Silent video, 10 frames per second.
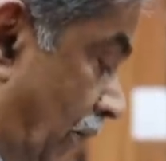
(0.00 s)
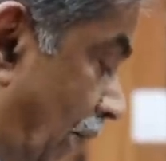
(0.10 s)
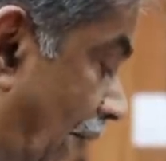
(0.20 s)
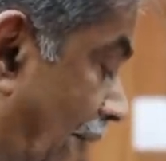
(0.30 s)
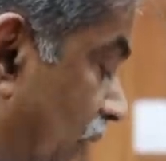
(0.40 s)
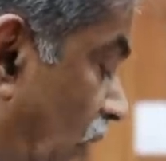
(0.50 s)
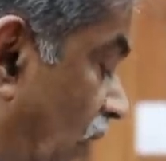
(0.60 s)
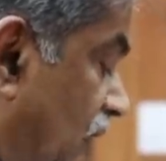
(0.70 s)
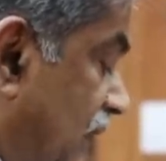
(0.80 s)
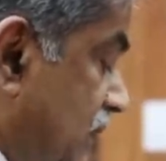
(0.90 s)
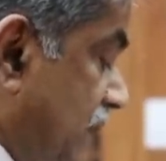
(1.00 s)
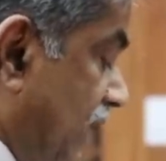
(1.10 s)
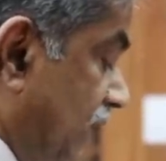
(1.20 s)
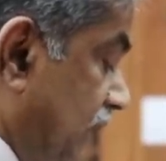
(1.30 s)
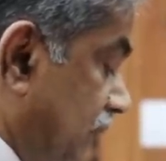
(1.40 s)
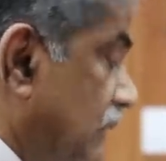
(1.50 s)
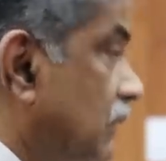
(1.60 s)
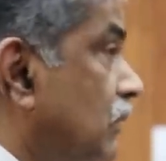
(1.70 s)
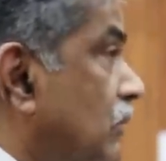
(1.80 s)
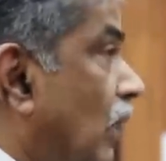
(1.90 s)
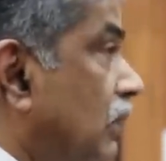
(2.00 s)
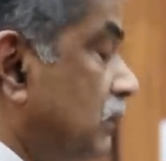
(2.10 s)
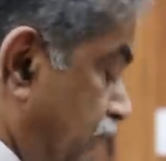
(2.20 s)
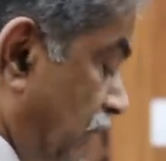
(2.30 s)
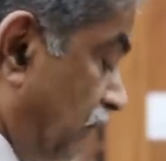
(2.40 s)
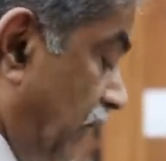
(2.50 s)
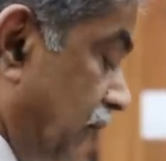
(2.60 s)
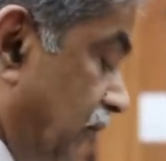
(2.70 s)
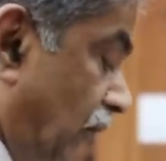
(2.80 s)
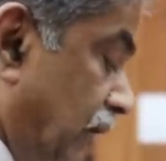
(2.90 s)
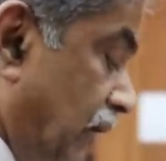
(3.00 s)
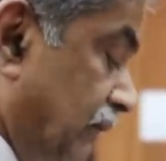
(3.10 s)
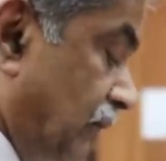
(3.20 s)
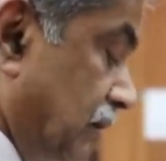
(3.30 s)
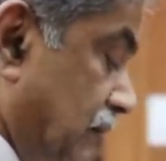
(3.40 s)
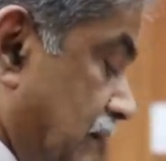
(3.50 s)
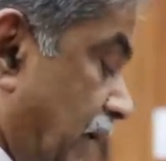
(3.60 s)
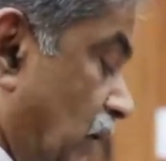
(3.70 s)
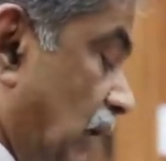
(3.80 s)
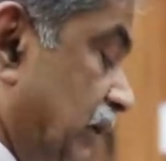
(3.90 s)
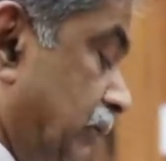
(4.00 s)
and always cared not to provide fodder for the speculative